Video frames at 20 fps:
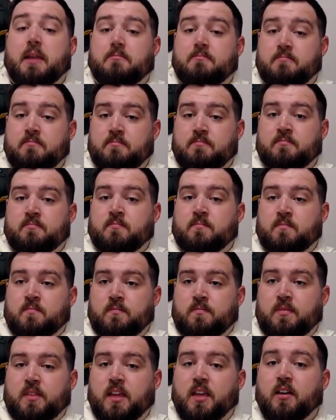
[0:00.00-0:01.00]

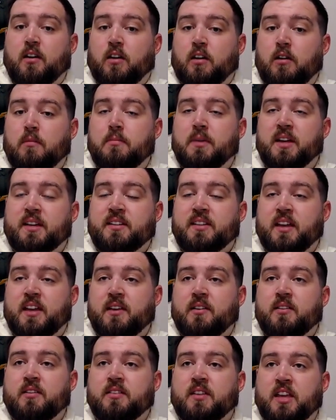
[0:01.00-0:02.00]
I think all Big
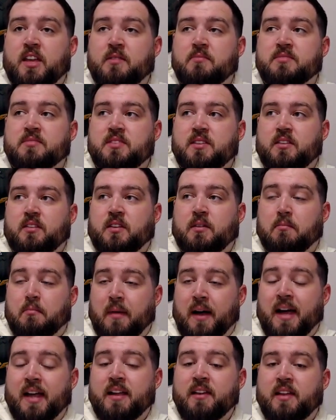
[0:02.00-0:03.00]
Ten teams
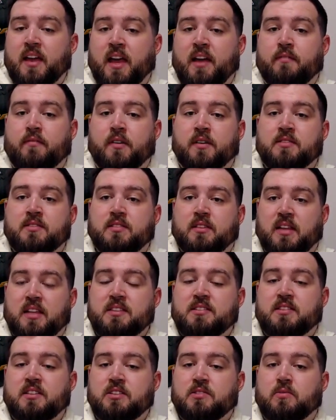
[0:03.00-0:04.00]
combined averaged
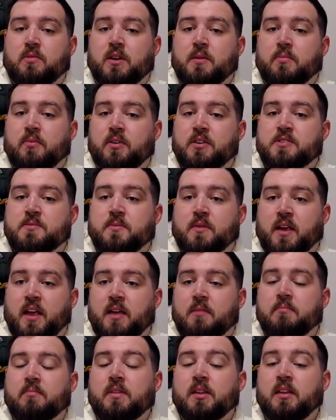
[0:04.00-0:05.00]
less than 20 points per
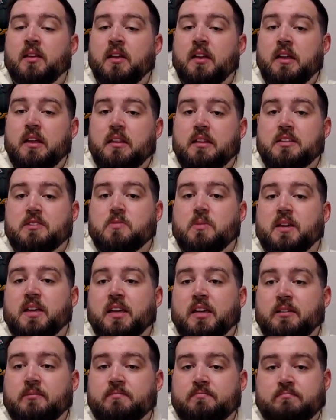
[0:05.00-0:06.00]
game this
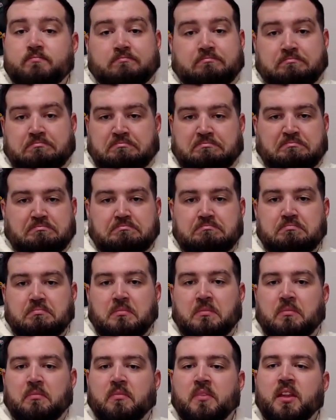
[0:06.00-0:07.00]
weekend.
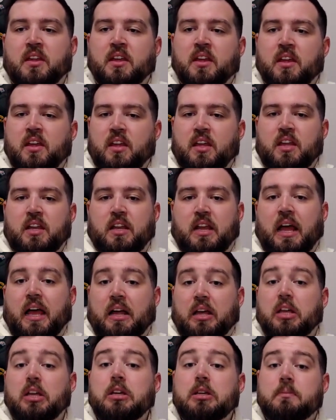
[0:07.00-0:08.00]

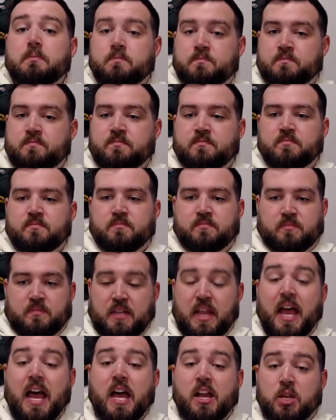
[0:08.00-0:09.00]
Not good.
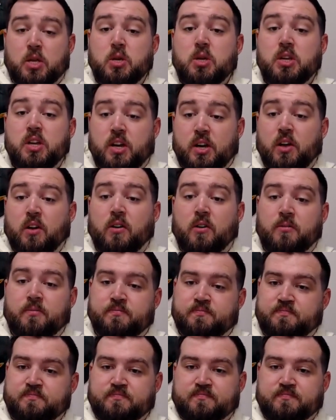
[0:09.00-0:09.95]
Not good at all.